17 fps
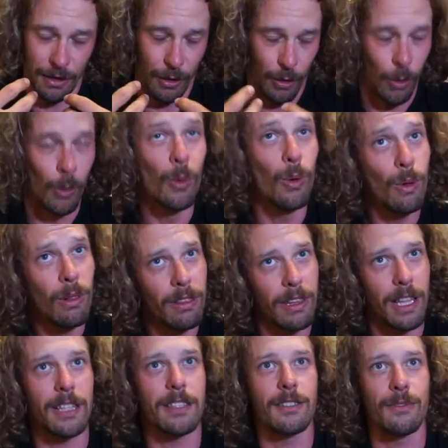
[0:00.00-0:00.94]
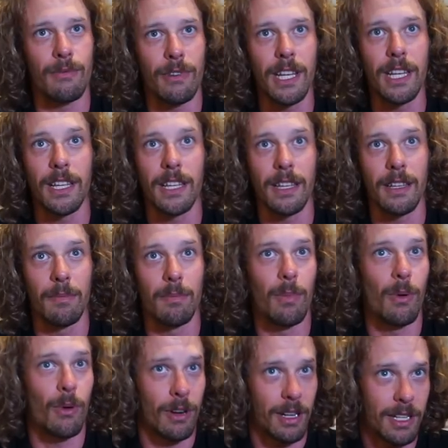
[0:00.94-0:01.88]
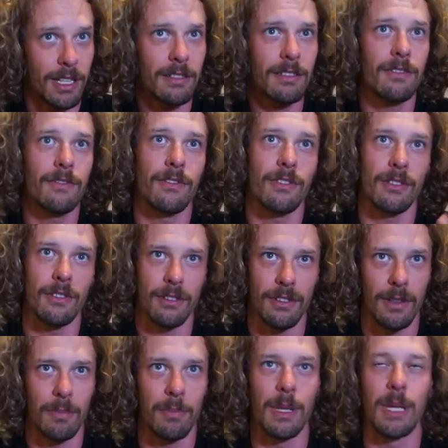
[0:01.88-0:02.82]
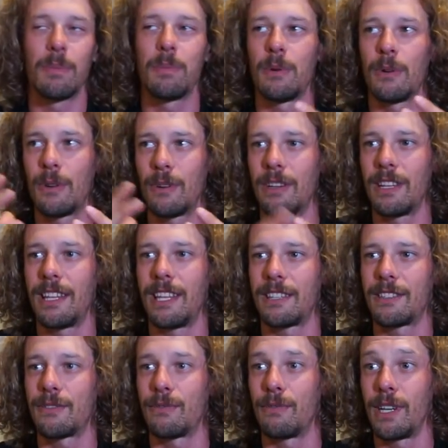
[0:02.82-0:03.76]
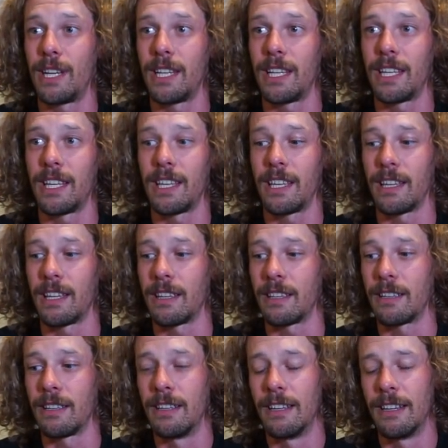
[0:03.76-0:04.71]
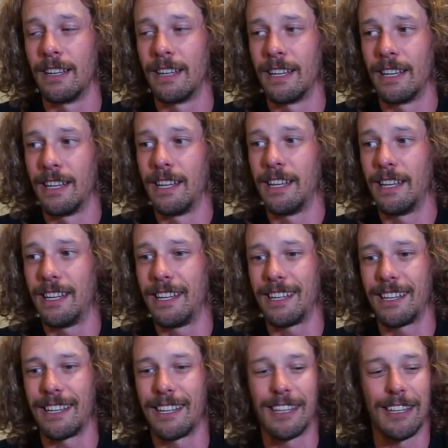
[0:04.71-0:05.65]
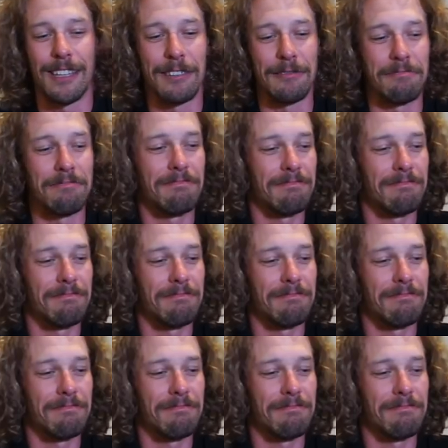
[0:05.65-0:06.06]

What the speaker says: cool, that's really important for the people, that's really I